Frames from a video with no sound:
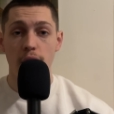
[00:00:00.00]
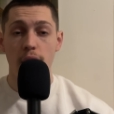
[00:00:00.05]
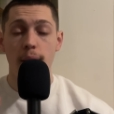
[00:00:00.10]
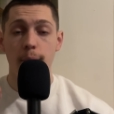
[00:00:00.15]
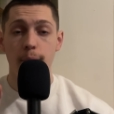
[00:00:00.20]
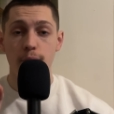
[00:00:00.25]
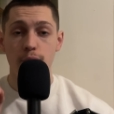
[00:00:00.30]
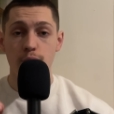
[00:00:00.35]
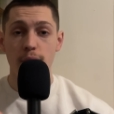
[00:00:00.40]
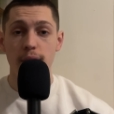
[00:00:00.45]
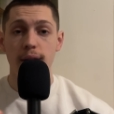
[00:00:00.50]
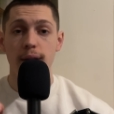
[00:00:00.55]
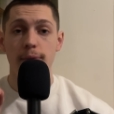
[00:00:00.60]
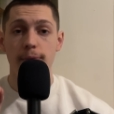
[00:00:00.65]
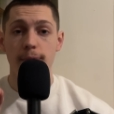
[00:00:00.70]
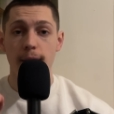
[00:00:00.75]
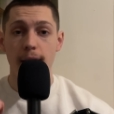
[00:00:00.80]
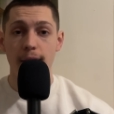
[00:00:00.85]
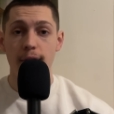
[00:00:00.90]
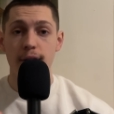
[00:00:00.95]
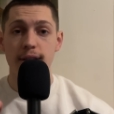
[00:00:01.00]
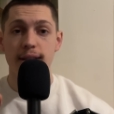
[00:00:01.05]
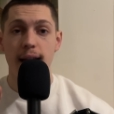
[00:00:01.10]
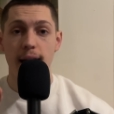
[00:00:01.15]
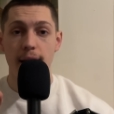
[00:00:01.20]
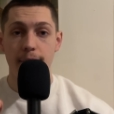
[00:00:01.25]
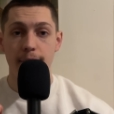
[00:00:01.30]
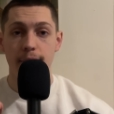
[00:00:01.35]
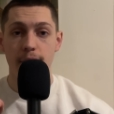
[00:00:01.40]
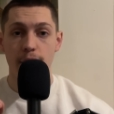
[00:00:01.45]
between the various
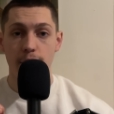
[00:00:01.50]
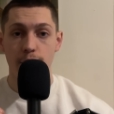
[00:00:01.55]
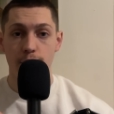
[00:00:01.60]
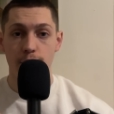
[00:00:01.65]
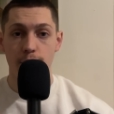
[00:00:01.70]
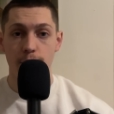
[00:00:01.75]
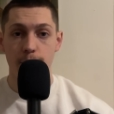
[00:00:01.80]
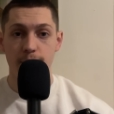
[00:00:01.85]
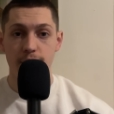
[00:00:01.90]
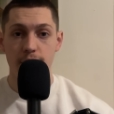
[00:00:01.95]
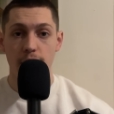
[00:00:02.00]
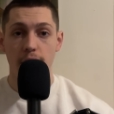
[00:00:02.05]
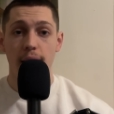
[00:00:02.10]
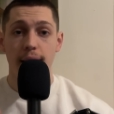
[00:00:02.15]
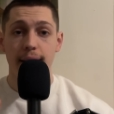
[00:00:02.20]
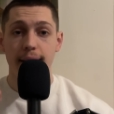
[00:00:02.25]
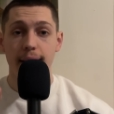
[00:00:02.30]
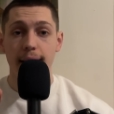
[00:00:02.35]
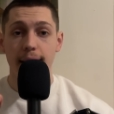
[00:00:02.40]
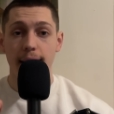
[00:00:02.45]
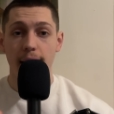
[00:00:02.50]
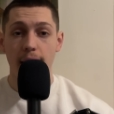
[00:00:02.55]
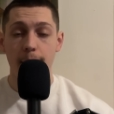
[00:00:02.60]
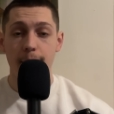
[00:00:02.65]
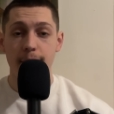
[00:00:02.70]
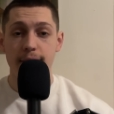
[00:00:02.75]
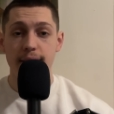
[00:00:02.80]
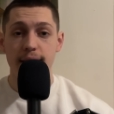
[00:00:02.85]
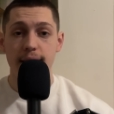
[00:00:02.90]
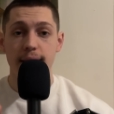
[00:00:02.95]
ethnic groups that
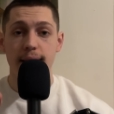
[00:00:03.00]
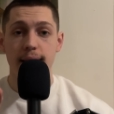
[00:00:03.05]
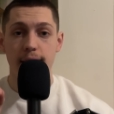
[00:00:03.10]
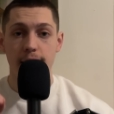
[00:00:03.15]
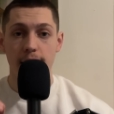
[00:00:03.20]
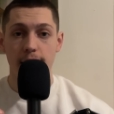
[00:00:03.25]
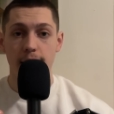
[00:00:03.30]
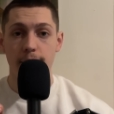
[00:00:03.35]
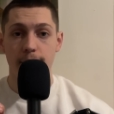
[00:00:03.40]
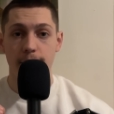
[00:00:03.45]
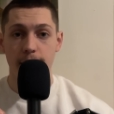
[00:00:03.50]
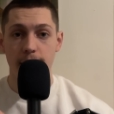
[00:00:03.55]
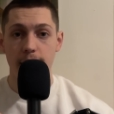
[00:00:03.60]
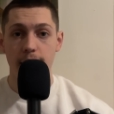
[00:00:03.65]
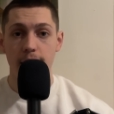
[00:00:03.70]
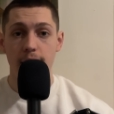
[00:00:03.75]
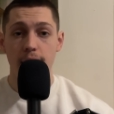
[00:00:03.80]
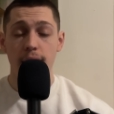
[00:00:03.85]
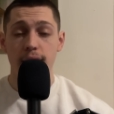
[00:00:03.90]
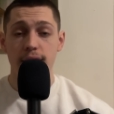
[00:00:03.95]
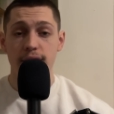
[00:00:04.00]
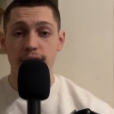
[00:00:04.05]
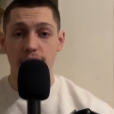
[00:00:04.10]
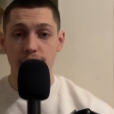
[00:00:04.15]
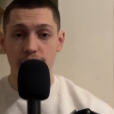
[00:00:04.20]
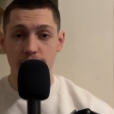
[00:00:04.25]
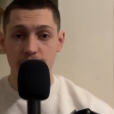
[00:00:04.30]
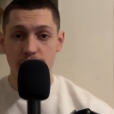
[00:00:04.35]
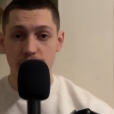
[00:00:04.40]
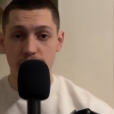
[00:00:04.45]
inhabited the caliphate, such
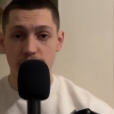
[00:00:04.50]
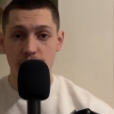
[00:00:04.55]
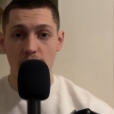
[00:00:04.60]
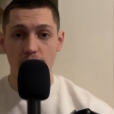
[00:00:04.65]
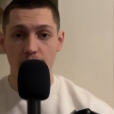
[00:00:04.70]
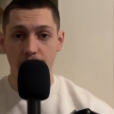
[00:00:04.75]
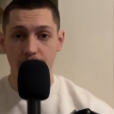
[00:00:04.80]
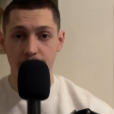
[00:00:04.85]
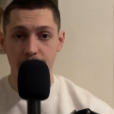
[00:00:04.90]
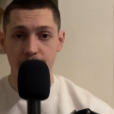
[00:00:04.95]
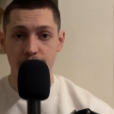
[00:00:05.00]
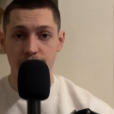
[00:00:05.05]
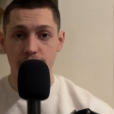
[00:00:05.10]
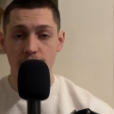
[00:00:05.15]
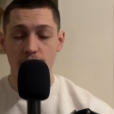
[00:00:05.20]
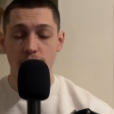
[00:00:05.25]
as the Turkish,